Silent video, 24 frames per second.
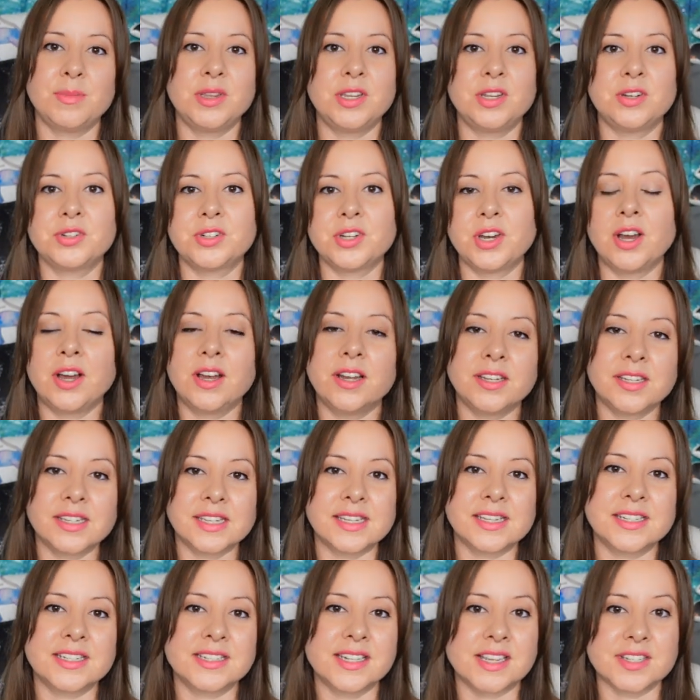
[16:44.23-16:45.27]
Your dog
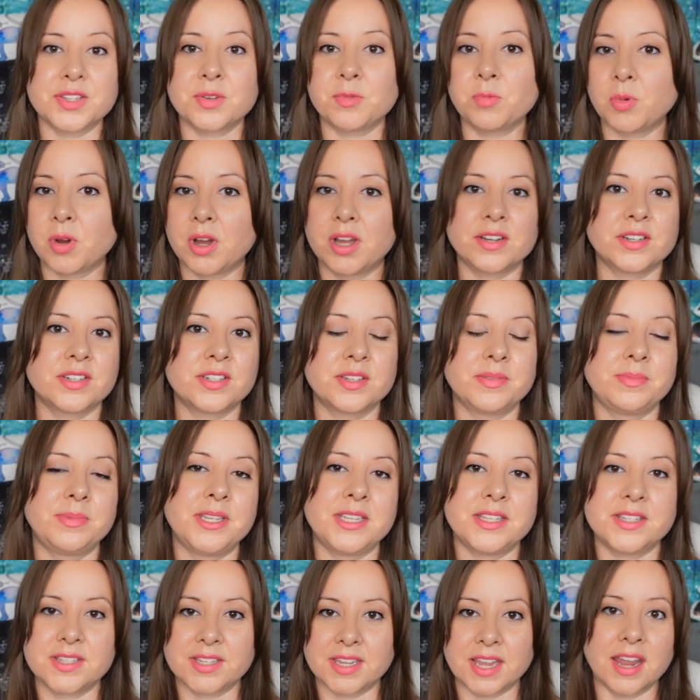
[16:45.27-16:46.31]
doesn't want to be
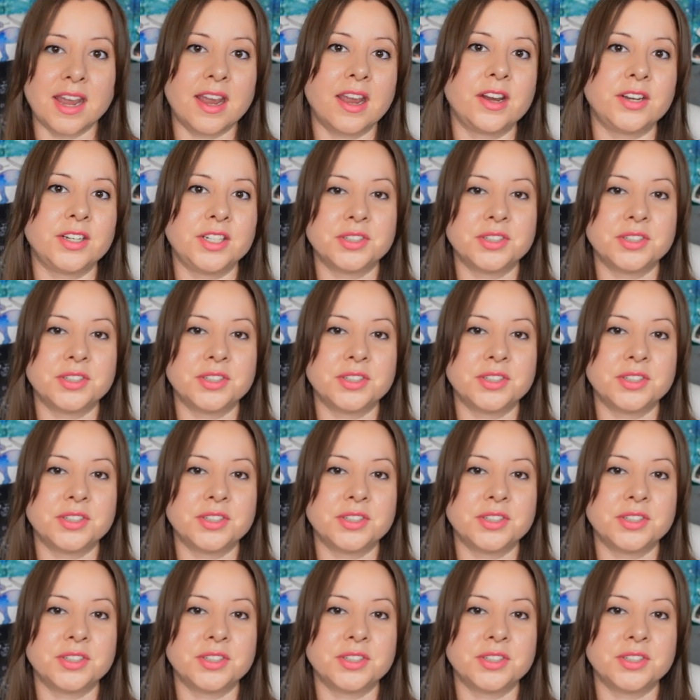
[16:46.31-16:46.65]
scared.